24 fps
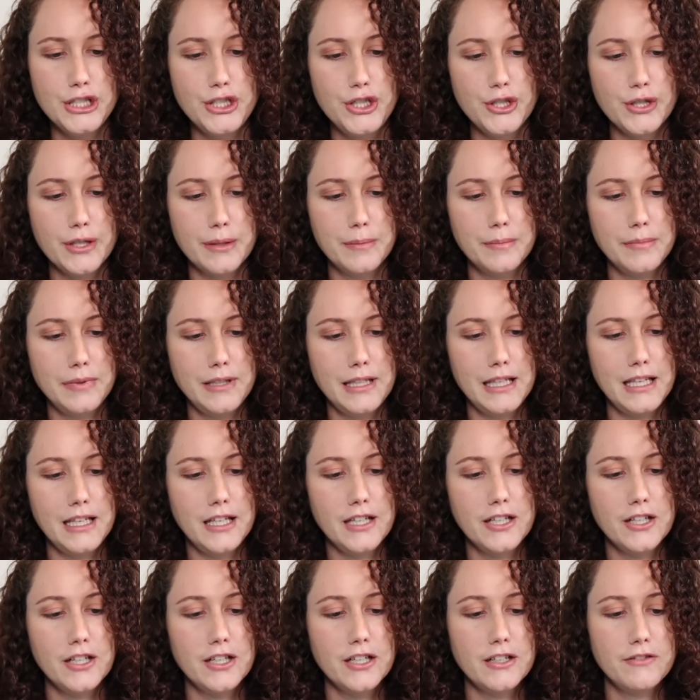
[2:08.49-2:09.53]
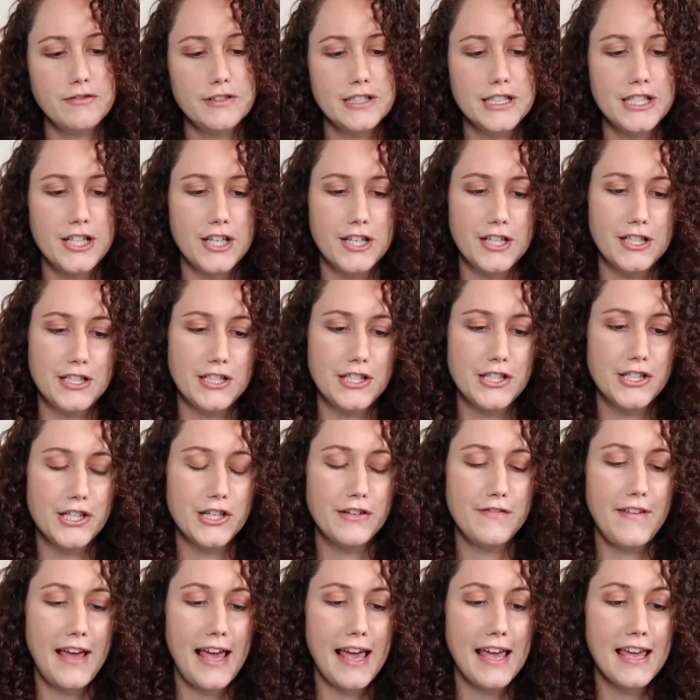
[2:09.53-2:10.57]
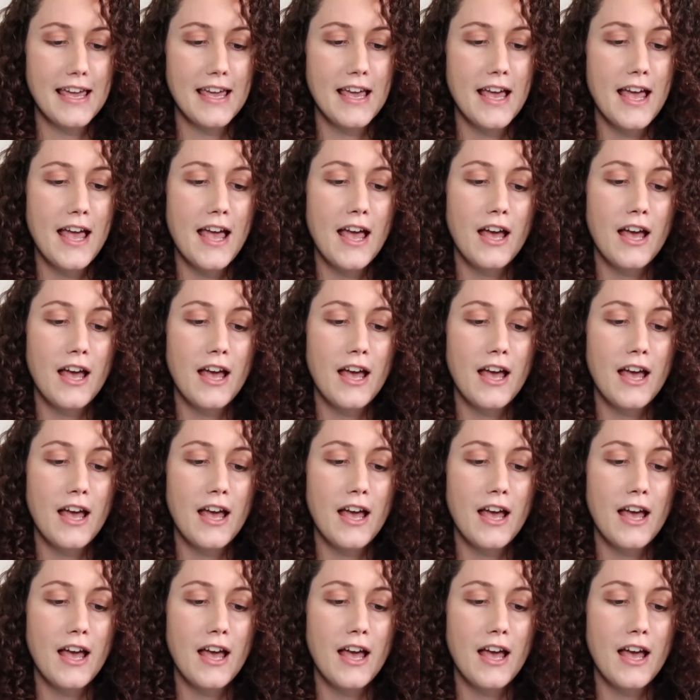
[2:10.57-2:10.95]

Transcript: to complete your return survey.